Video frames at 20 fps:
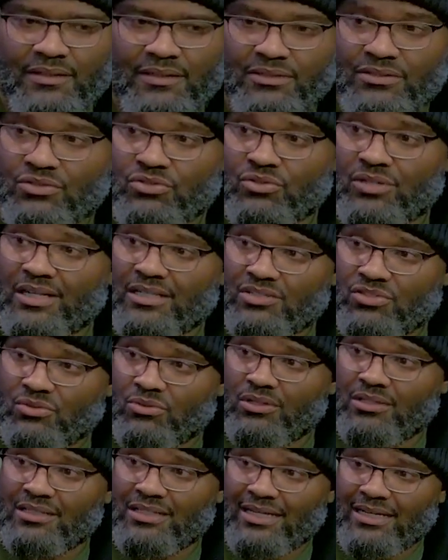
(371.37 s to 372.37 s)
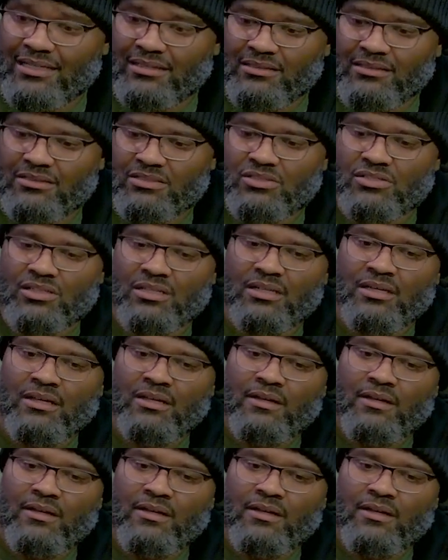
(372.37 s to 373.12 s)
addressed or acknowledged mm.